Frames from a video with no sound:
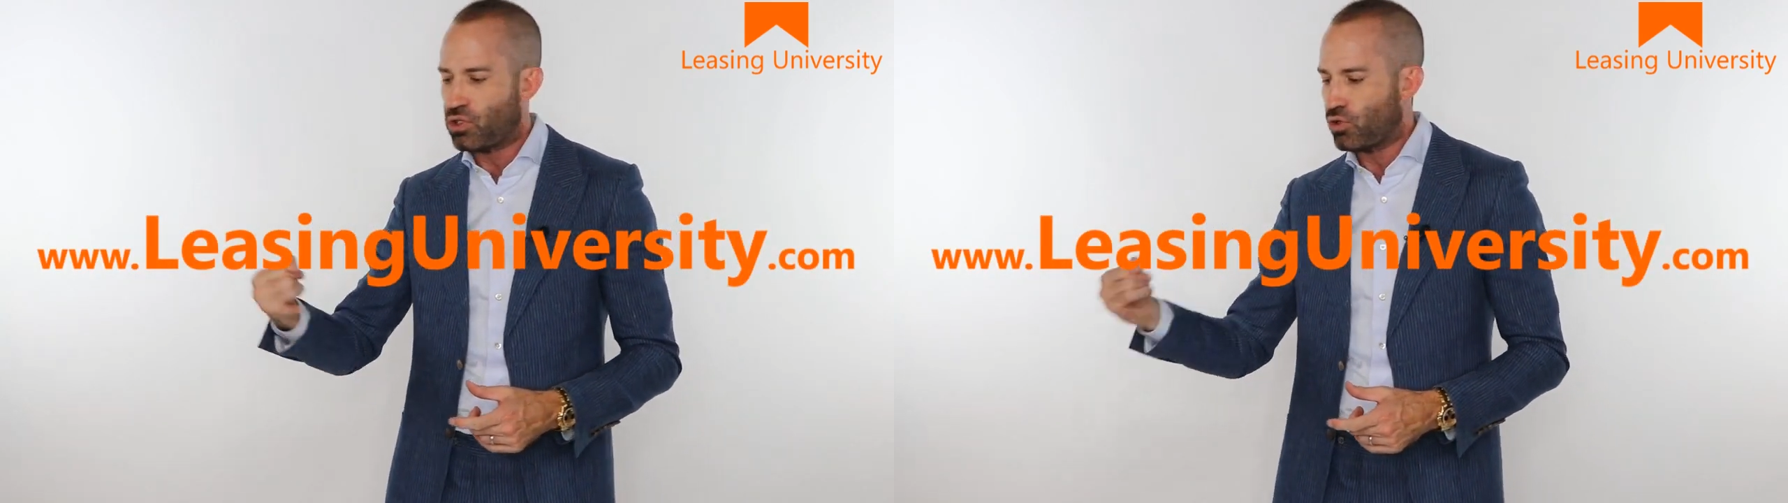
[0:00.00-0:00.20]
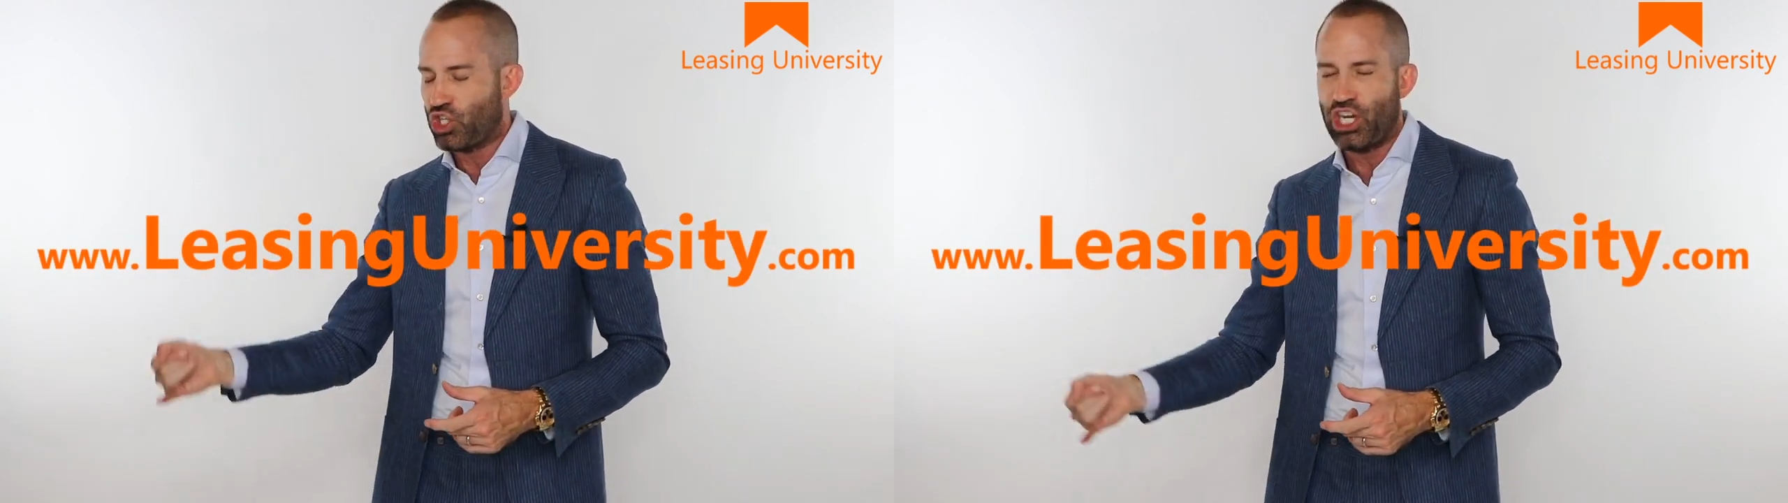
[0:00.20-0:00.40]

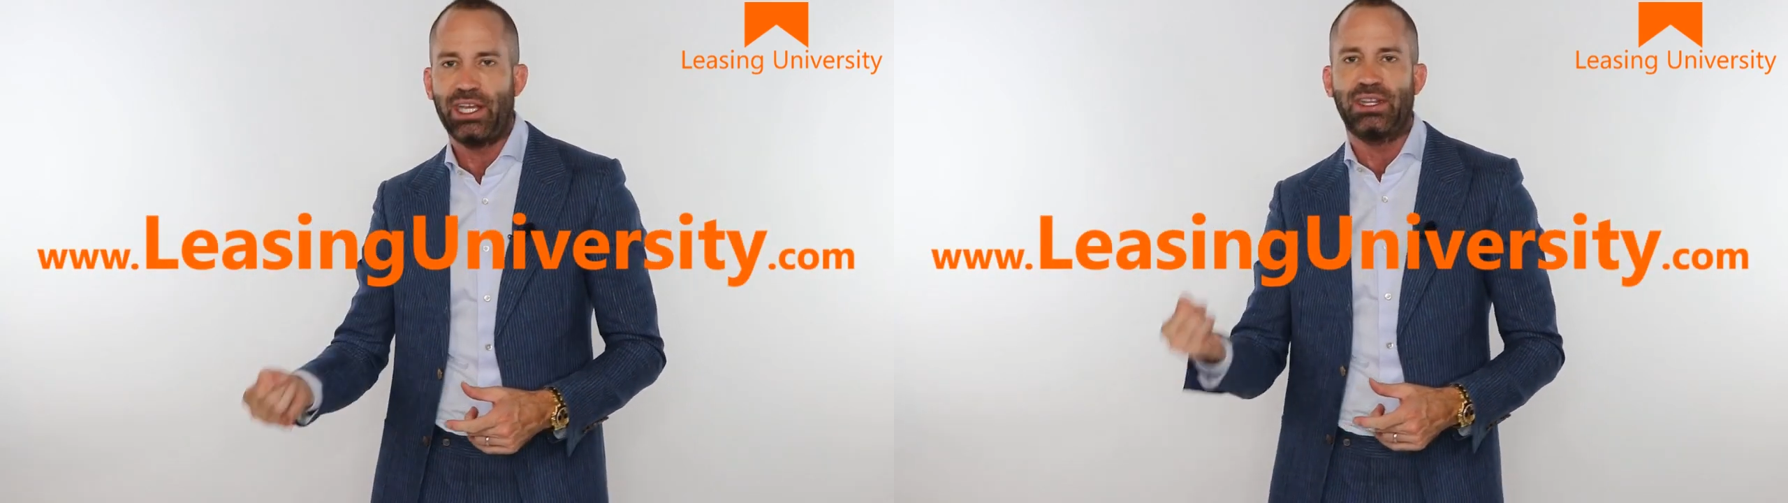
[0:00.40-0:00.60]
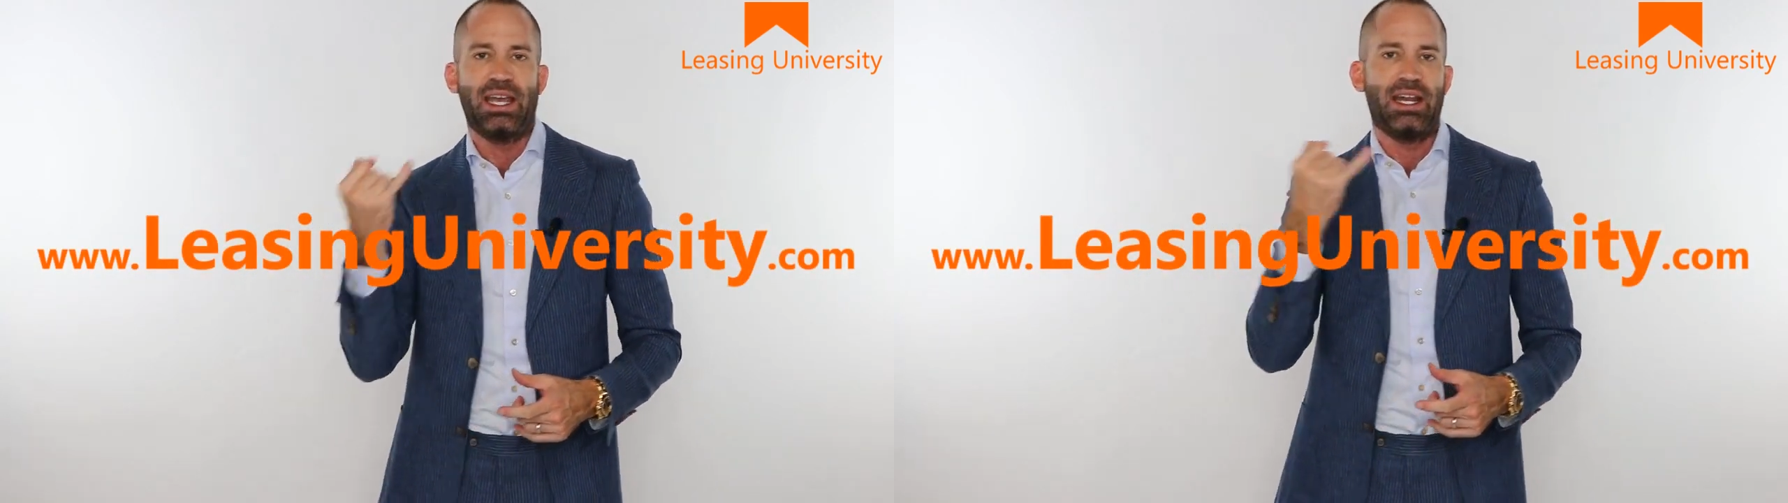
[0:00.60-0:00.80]
So
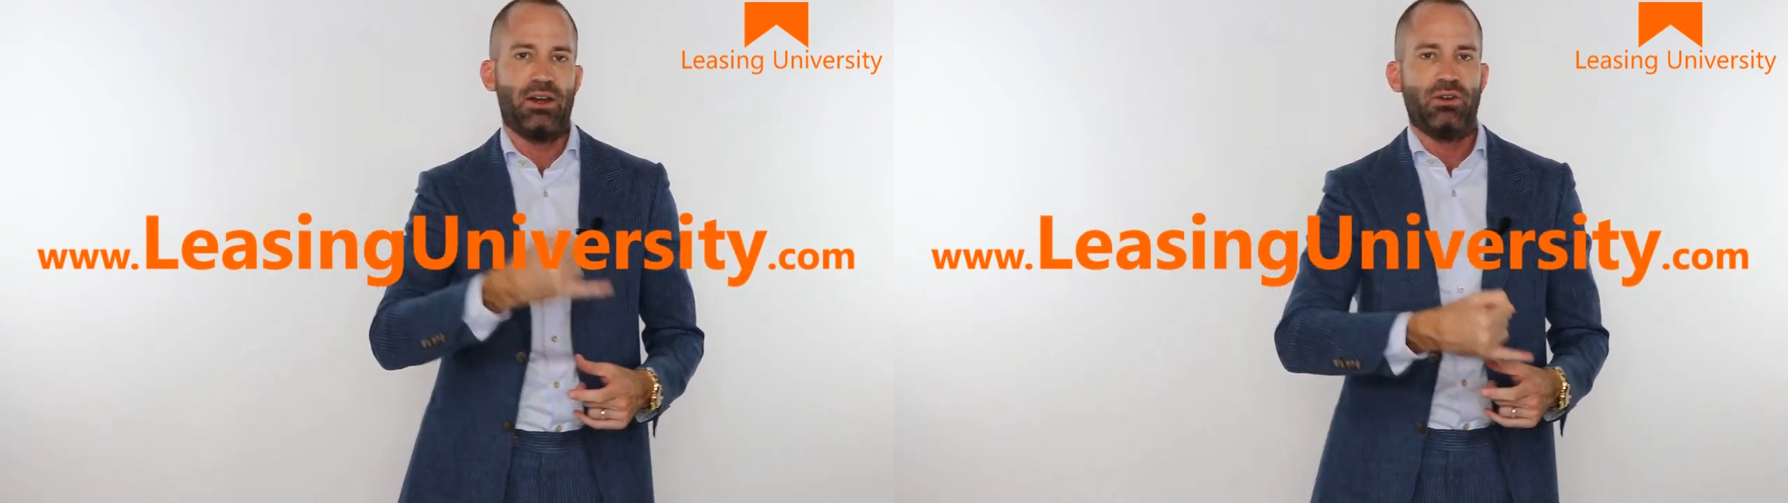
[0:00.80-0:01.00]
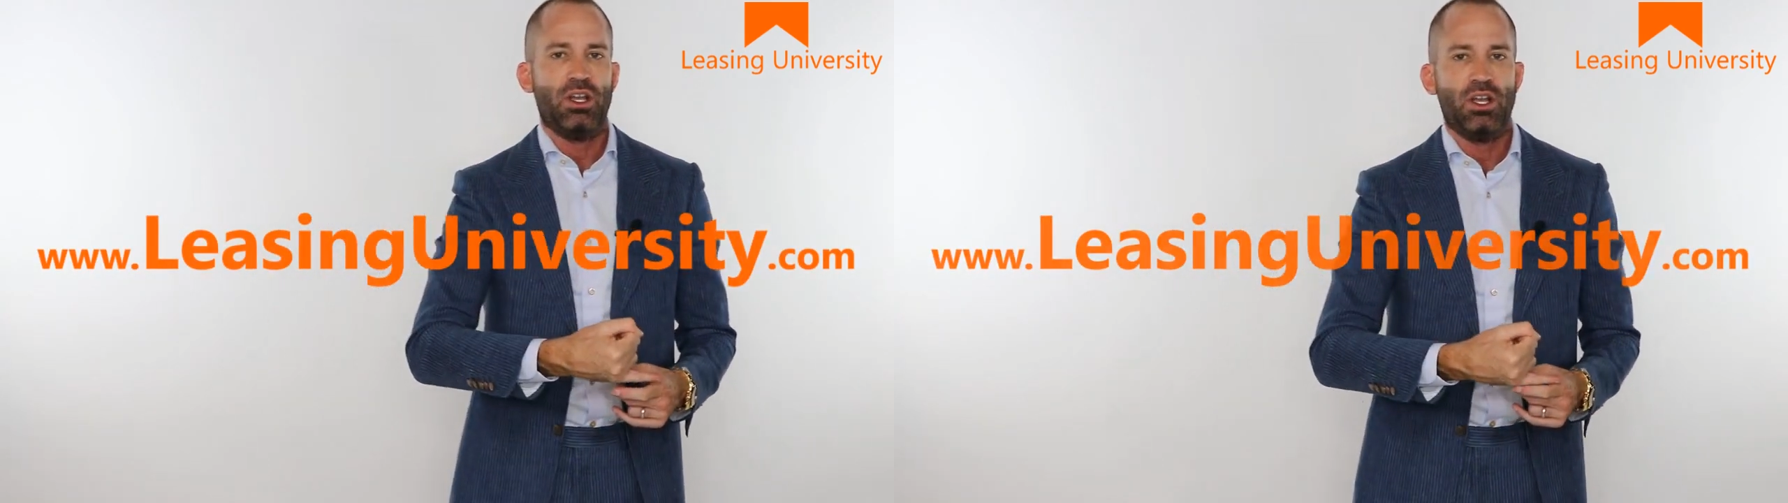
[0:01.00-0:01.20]
check that
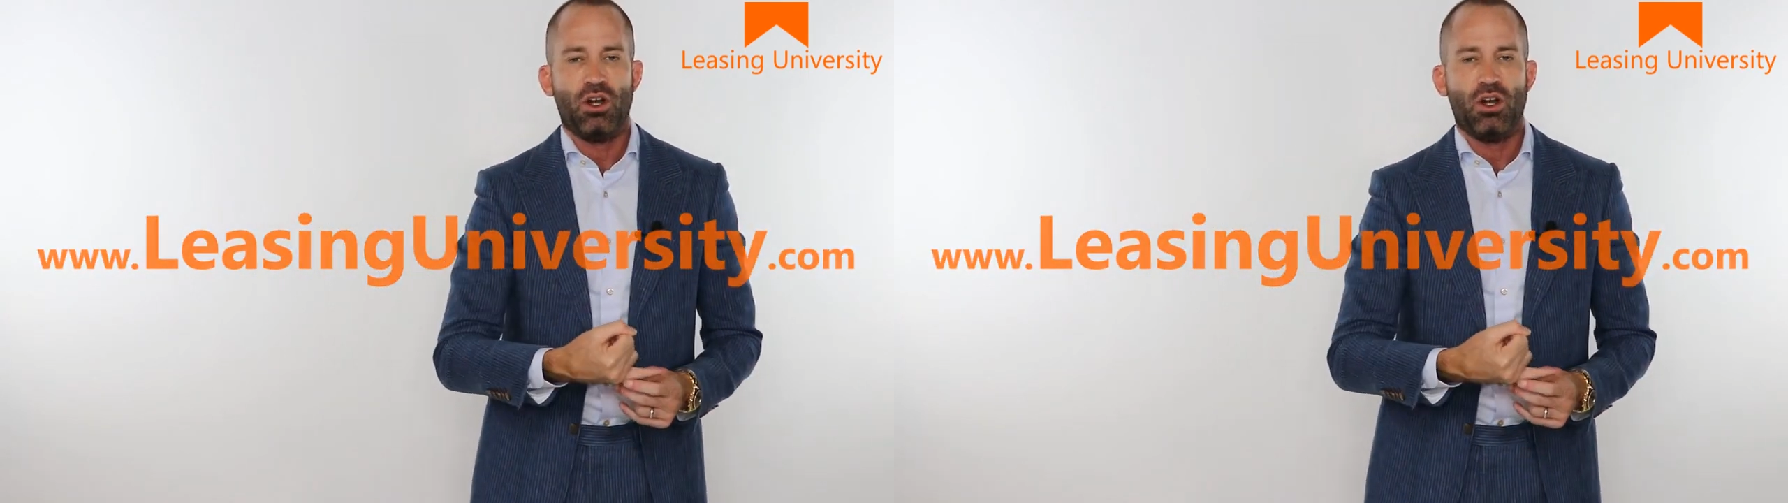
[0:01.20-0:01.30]
out